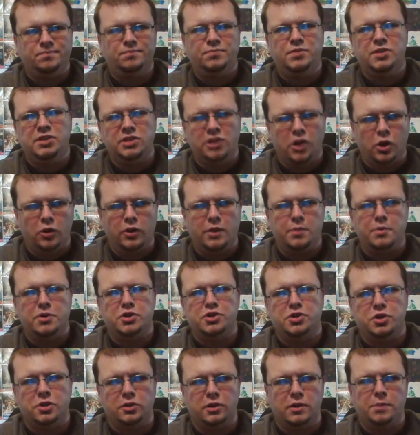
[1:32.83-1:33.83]
slowly but
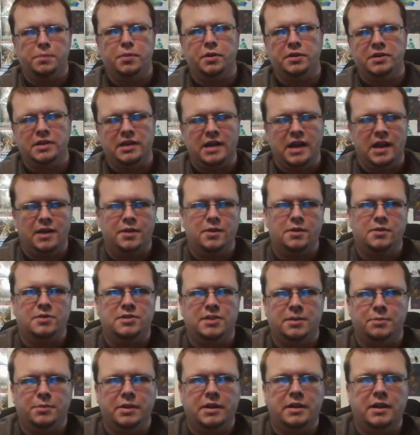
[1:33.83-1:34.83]
surely put together
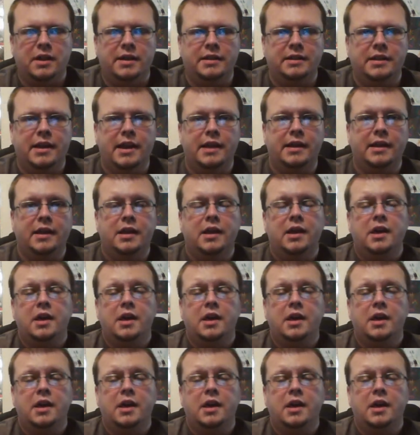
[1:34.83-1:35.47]
something like that.